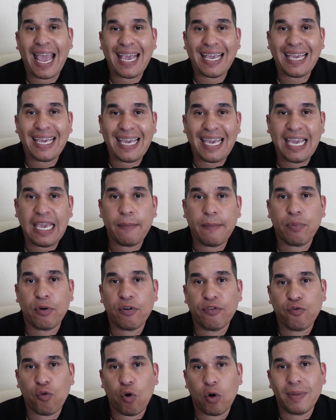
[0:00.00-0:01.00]
A key
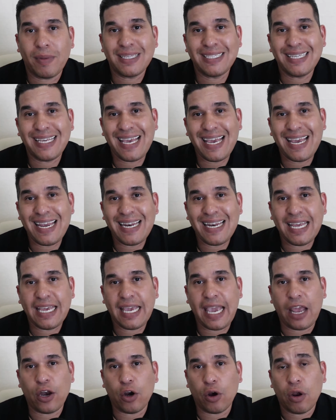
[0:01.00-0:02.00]
performance
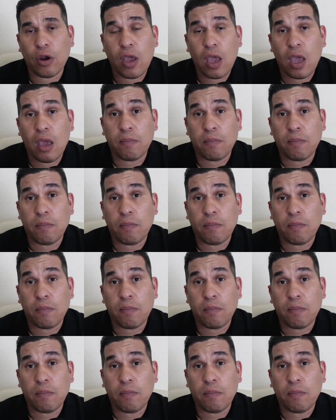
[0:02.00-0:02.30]
indicator.